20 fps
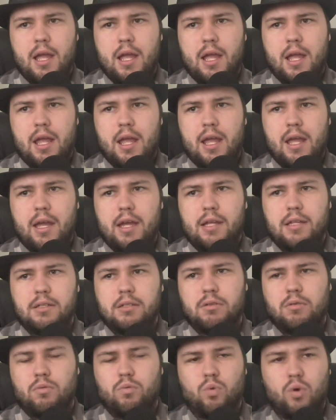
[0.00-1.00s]
and
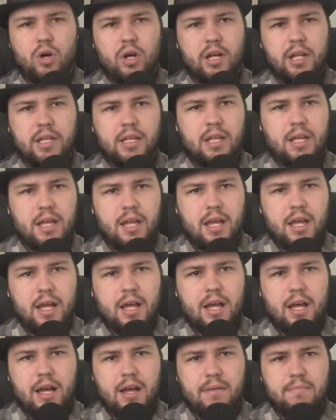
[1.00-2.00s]
1
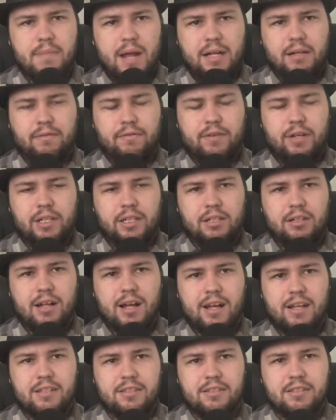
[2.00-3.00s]
magnifying
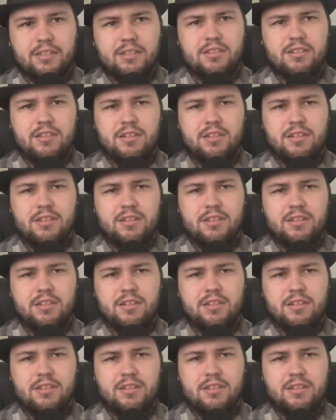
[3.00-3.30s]
glass.